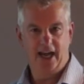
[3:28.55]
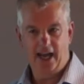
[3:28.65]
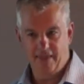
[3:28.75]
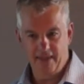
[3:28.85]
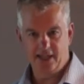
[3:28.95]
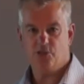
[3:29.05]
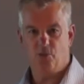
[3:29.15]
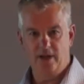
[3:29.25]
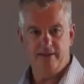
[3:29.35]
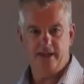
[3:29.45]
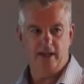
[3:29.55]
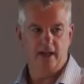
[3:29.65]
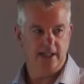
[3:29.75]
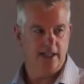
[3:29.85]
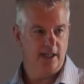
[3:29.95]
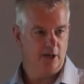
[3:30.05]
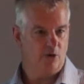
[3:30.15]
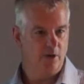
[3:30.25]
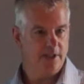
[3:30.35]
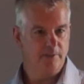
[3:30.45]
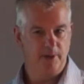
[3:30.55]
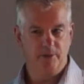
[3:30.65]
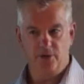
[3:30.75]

And that's one thing I'd like to get across to people,